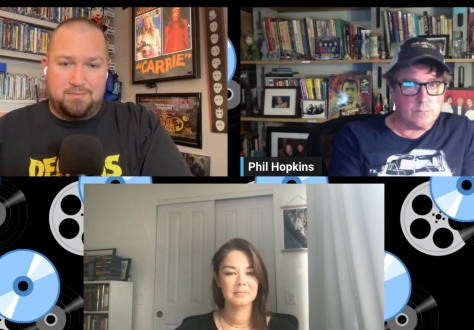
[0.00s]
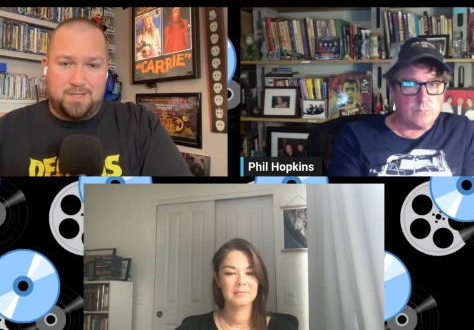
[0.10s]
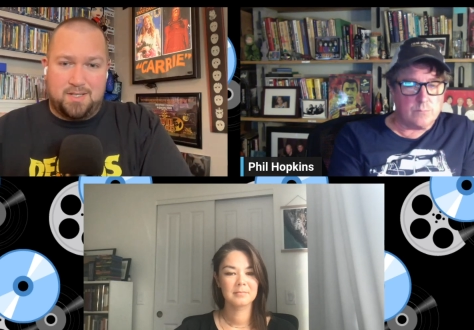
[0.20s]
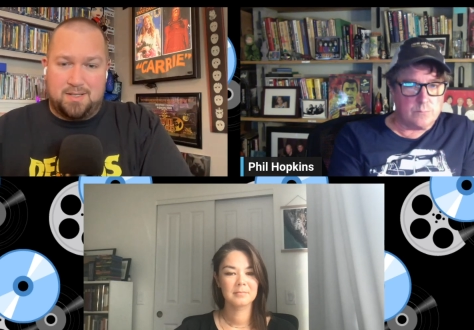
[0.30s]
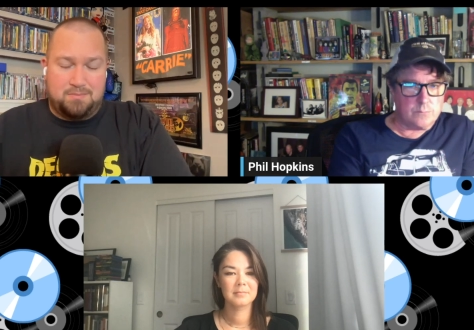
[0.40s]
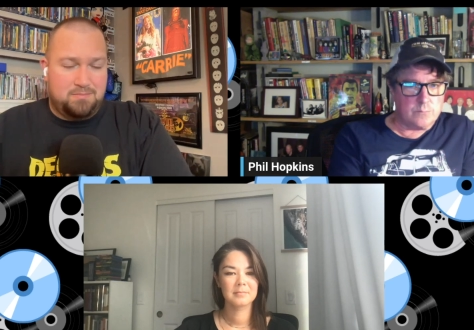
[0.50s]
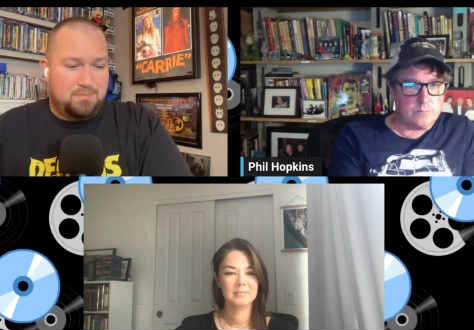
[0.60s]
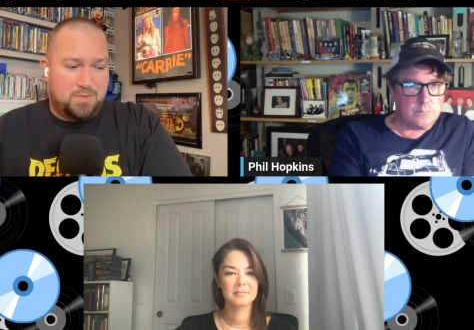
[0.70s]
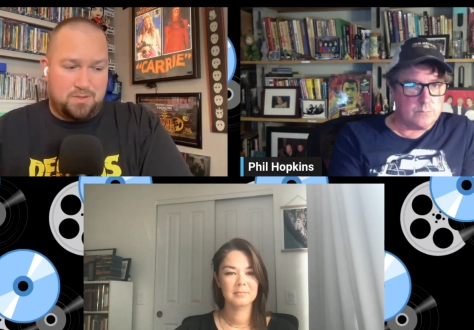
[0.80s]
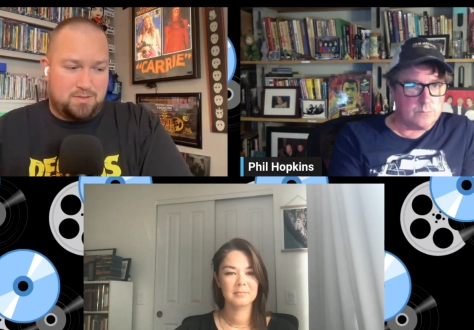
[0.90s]
Speaker 1: I, am
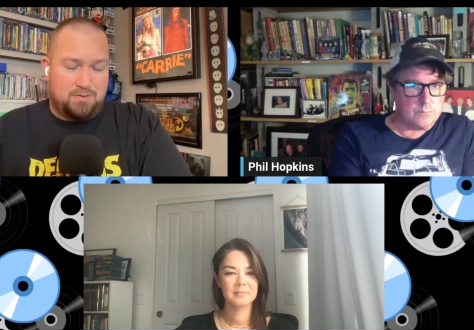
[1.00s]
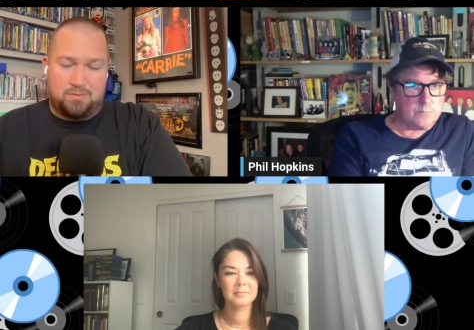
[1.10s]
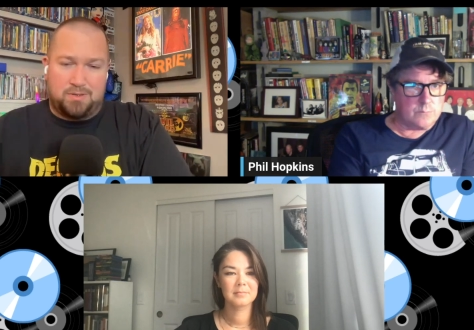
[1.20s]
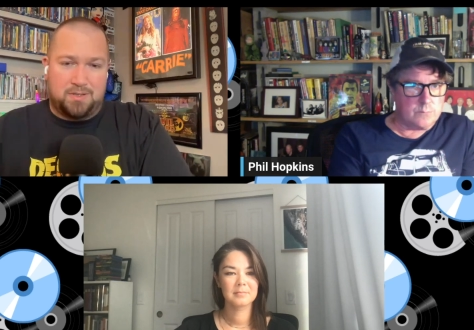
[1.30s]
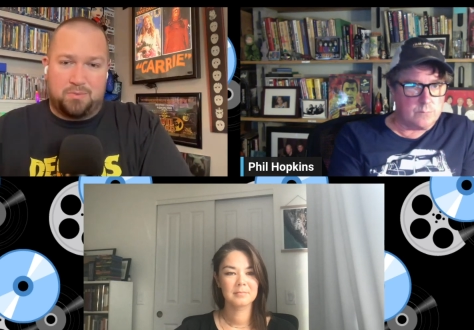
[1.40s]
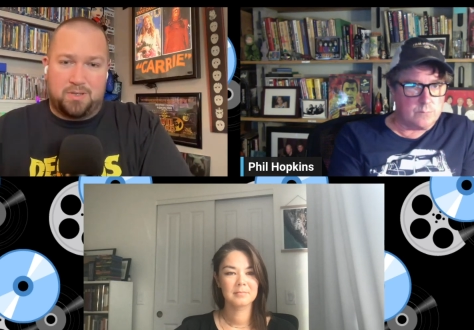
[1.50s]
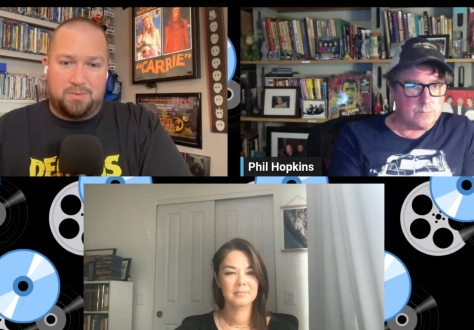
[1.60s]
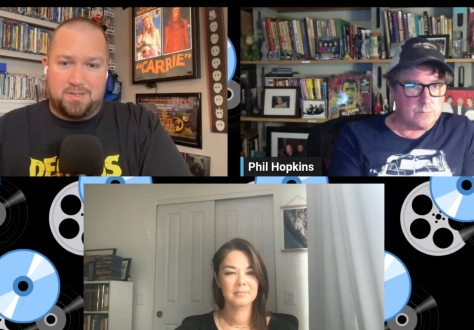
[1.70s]
just thrilled that we're able